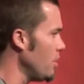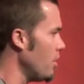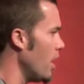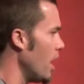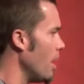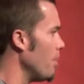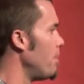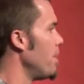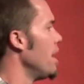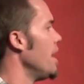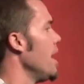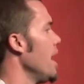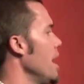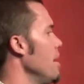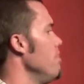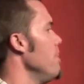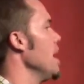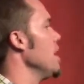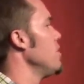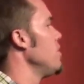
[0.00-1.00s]
you up
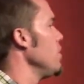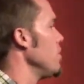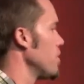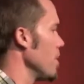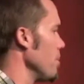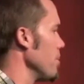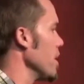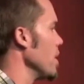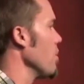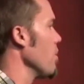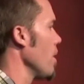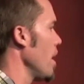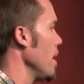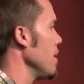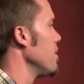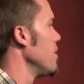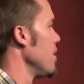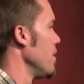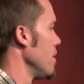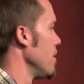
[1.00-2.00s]
and makes you something
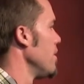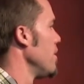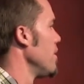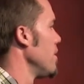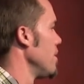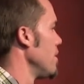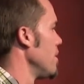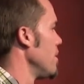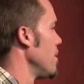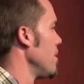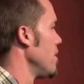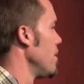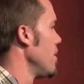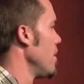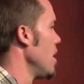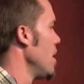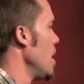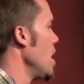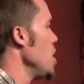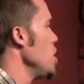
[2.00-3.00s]
great.
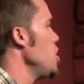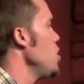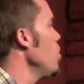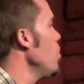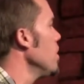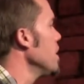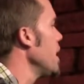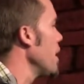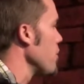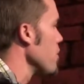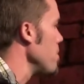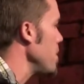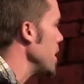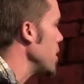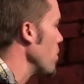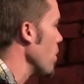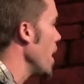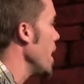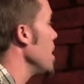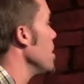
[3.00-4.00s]
You will never be
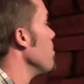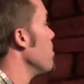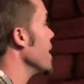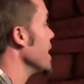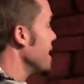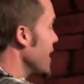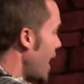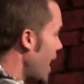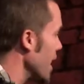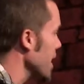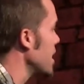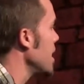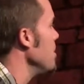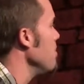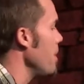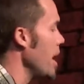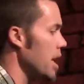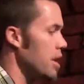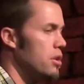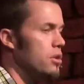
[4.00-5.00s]
great, but God
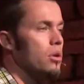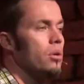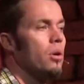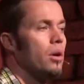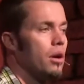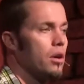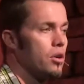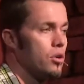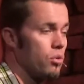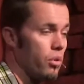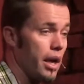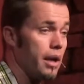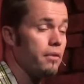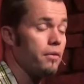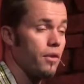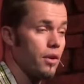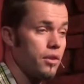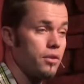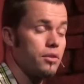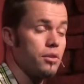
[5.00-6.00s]
can make you great
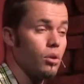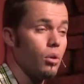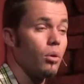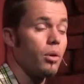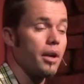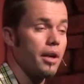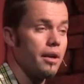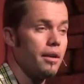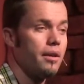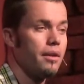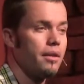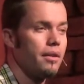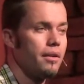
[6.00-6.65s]
for his glory.